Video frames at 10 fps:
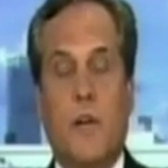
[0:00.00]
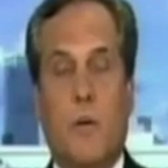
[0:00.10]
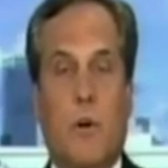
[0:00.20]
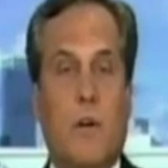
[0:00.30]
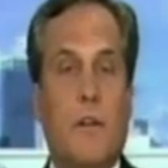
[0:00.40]

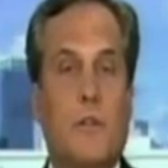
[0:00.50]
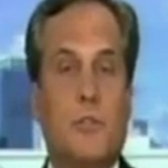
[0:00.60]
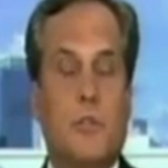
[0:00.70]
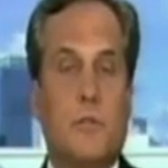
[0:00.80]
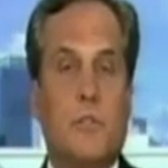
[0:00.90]
and what are the
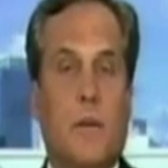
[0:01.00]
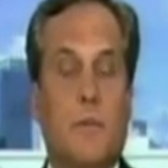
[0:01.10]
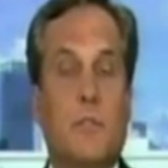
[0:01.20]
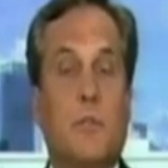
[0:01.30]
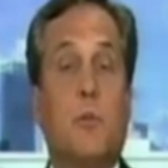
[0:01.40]
insurance
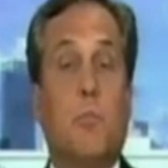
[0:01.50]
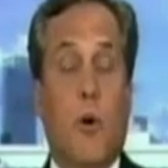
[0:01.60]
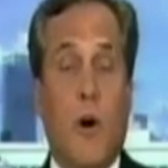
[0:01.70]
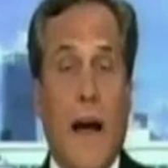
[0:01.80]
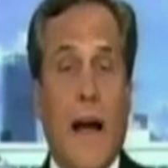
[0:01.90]
companies to do
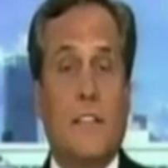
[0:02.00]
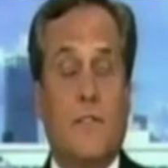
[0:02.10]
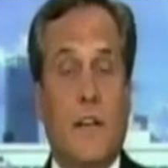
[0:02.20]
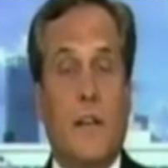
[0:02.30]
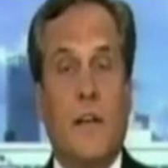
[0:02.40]

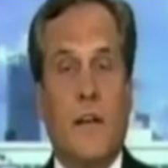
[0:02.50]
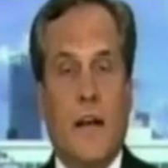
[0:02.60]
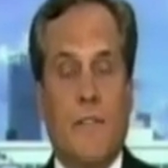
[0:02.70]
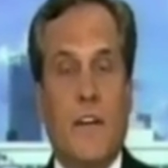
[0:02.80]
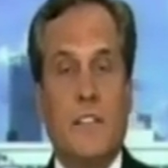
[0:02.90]
proactively,
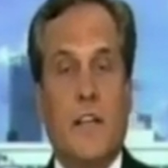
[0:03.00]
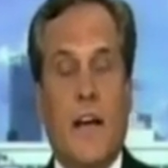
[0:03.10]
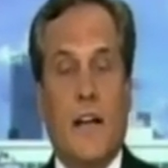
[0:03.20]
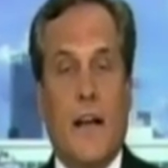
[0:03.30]
investigate